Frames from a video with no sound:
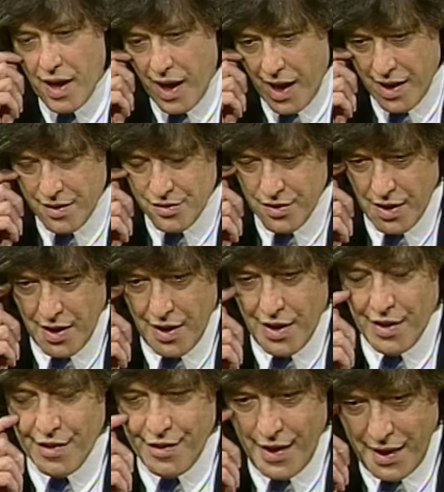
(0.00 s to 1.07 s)
and
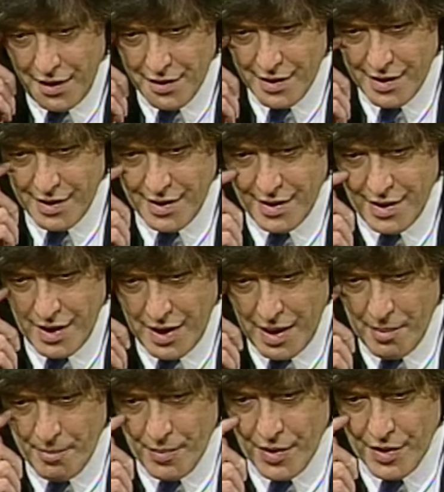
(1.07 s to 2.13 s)
then
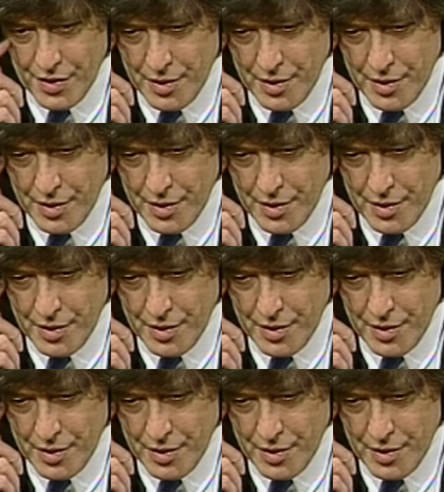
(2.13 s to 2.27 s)
um,